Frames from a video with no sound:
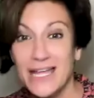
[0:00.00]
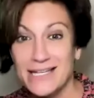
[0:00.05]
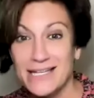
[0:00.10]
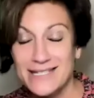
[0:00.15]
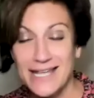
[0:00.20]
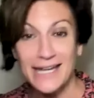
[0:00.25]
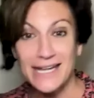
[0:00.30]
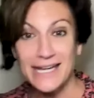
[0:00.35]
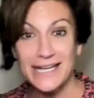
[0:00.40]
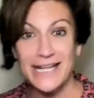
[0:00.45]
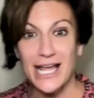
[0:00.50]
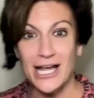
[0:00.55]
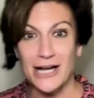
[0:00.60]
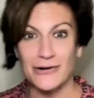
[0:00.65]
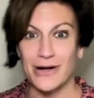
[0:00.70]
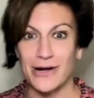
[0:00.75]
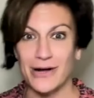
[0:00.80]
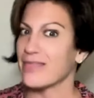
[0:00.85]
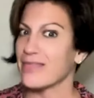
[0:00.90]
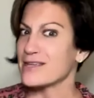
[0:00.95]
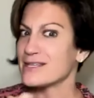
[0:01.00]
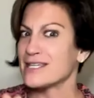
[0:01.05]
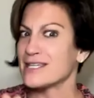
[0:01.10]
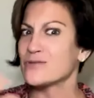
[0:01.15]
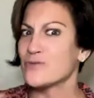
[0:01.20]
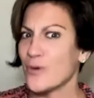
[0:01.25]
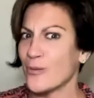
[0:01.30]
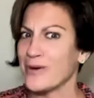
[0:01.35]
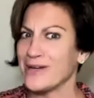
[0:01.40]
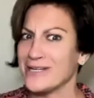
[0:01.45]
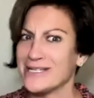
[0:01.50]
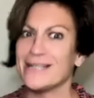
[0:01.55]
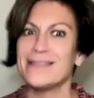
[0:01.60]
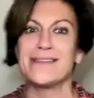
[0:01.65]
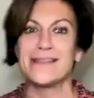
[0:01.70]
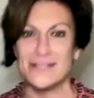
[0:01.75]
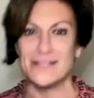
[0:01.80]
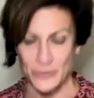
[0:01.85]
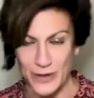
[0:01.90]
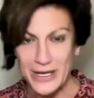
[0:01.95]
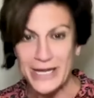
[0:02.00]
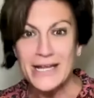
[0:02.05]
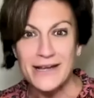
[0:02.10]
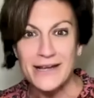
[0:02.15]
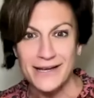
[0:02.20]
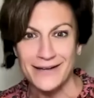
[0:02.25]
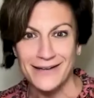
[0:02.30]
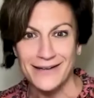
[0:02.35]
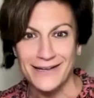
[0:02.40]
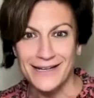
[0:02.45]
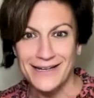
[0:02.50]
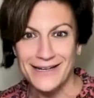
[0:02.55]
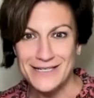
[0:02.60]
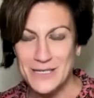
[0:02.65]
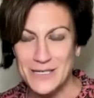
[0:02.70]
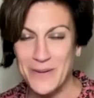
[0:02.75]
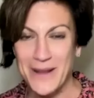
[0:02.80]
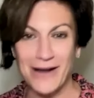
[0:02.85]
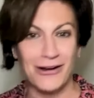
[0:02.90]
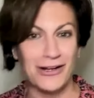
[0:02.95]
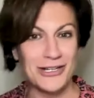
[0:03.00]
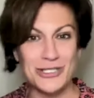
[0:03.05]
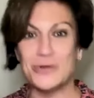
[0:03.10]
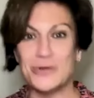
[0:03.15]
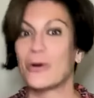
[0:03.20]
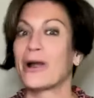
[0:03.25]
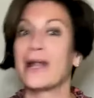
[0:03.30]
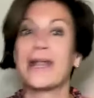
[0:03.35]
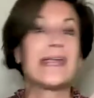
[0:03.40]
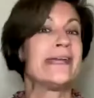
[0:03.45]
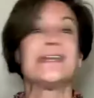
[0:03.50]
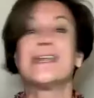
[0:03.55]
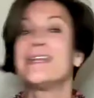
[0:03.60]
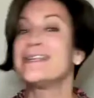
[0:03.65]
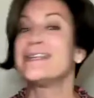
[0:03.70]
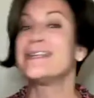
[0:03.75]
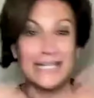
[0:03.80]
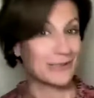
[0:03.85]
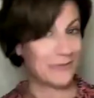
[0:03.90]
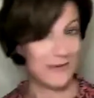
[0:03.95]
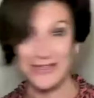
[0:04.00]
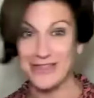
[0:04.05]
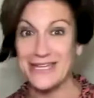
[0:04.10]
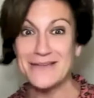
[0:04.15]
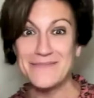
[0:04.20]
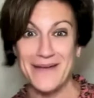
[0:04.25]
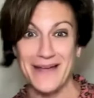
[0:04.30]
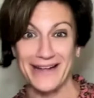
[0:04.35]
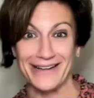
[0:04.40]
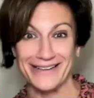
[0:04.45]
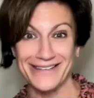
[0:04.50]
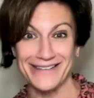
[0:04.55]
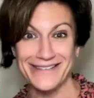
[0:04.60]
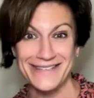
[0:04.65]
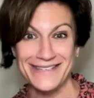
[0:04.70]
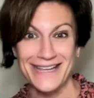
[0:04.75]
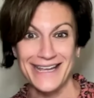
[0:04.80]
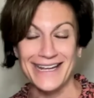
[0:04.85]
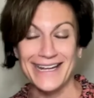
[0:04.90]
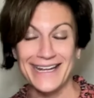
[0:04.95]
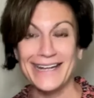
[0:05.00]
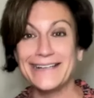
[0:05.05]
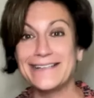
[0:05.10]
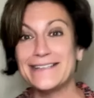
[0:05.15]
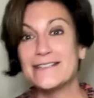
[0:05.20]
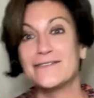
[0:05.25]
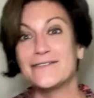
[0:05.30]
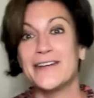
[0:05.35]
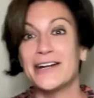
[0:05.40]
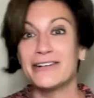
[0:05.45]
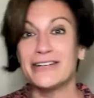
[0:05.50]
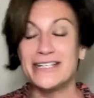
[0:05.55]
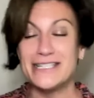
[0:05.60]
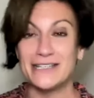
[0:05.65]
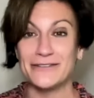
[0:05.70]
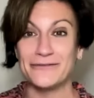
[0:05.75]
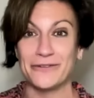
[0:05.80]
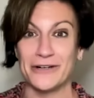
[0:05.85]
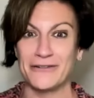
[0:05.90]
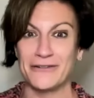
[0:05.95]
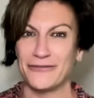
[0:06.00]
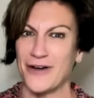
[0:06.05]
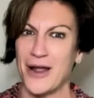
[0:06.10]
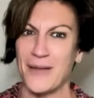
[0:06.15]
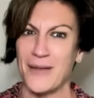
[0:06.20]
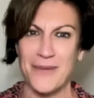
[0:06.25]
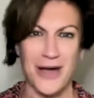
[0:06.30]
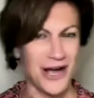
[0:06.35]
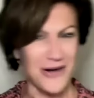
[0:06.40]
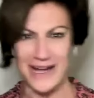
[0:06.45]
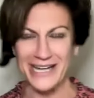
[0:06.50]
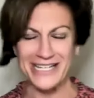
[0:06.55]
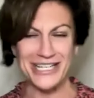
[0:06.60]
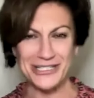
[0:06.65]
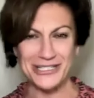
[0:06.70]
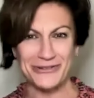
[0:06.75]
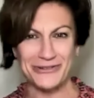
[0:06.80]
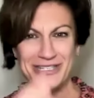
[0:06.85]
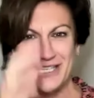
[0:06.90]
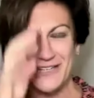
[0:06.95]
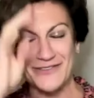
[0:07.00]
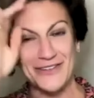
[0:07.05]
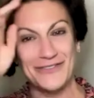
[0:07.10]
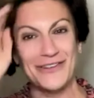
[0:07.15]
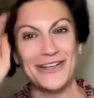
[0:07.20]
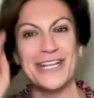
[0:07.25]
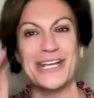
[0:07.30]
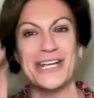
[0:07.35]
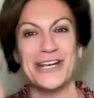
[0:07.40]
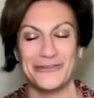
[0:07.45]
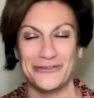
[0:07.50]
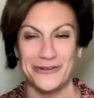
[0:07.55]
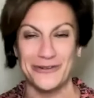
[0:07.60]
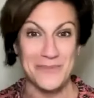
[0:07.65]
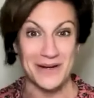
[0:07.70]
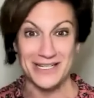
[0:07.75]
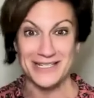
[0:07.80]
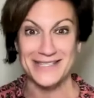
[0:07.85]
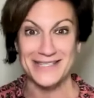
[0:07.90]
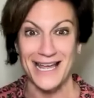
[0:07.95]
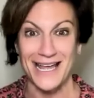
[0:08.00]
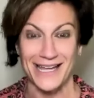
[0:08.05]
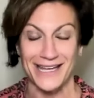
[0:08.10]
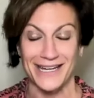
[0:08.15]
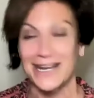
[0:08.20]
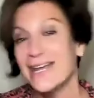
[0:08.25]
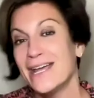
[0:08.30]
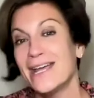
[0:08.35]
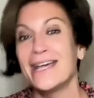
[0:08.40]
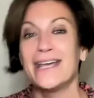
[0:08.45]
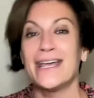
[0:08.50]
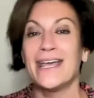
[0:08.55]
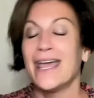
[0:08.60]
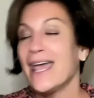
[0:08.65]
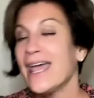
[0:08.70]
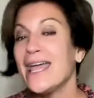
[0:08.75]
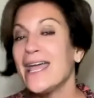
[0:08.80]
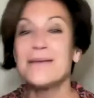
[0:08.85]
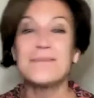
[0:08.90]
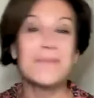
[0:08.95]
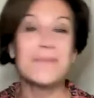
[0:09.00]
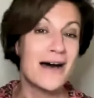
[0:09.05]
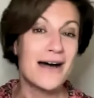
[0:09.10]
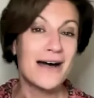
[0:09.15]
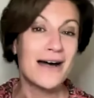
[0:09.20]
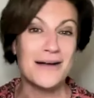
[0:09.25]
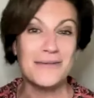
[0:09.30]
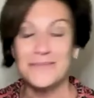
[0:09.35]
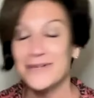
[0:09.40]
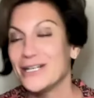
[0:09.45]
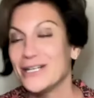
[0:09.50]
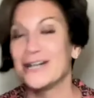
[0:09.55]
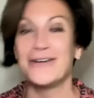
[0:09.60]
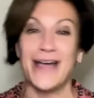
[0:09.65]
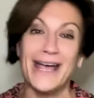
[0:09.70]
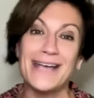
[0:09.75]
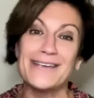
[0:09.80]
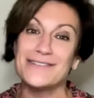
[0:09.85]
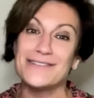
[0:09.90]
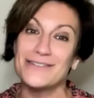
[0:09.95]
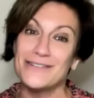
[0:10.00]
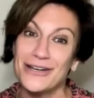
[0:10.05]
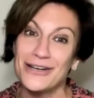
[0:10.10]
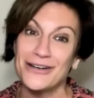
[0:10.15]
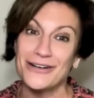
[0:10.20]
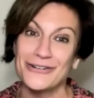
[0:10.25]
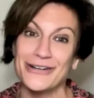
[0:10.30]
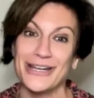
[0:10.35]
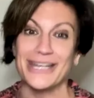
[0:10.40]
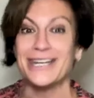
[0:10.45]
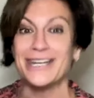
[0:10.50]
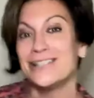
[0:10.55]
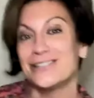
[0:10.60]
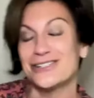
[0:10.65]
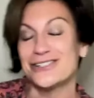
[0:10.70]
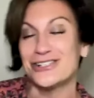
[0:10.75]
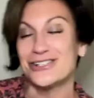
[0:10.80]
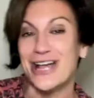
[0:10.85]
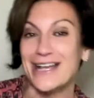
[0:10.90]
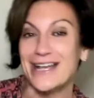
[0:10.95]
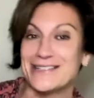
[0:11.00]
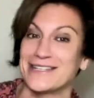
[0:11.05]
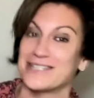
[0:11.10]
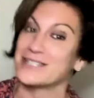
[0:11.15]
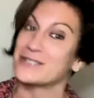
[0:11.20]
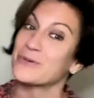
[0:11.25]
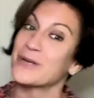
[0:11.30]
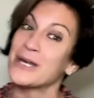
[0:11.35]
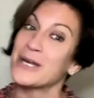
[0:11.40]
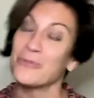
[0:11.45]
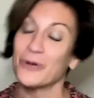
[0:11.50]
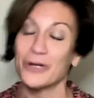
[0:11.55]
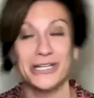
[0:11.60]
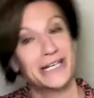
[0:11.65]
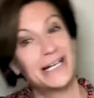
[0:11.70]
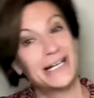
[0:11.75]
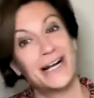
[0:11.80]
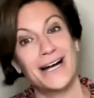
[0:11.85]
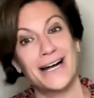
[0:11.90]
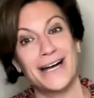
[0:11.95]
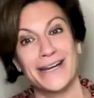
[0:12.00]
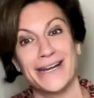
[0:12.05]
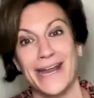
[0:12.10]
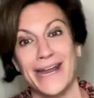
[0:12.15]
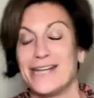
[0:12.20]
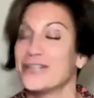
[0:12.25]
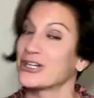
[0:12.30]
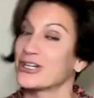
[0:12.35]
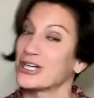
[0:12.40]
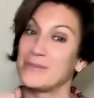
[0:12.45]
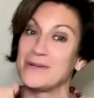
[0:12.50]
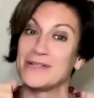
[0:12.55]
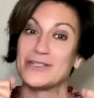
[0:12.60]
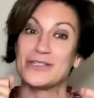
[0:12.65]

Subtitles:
sending out, this is what we did this week, to parents who are inundated with emails is very different from, oh, I just received a video from my son. Hey, mom, as you know, in English class, this is what I'm working on. And you're going to be